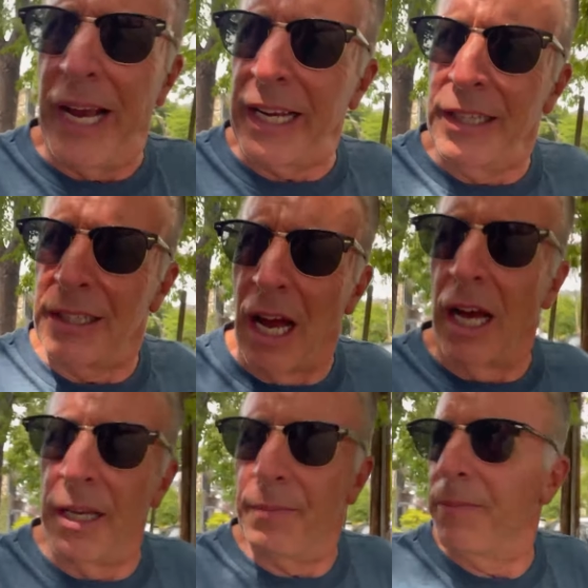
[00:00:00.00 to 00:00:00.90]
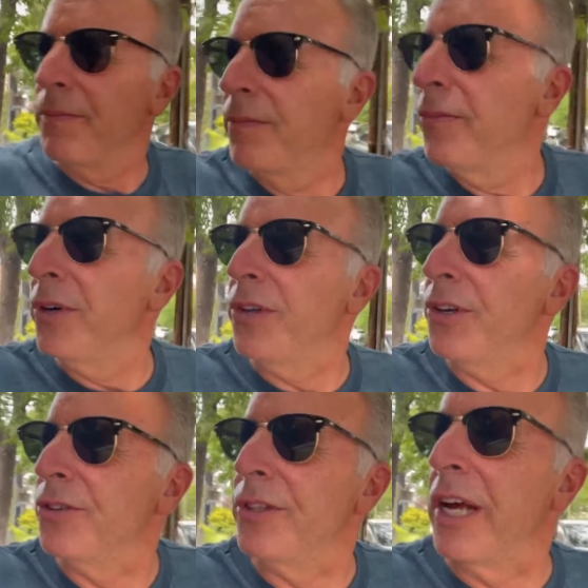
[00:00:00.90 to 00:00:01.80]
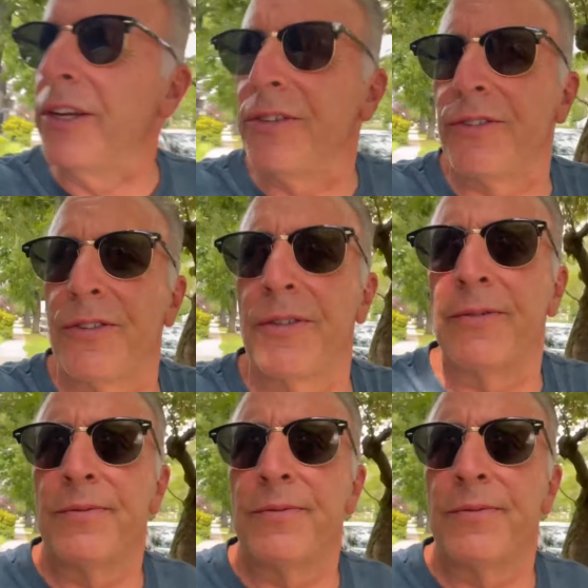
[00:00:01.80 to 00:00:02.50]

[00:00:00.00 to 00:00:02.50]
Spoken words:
back in time. Really is nice.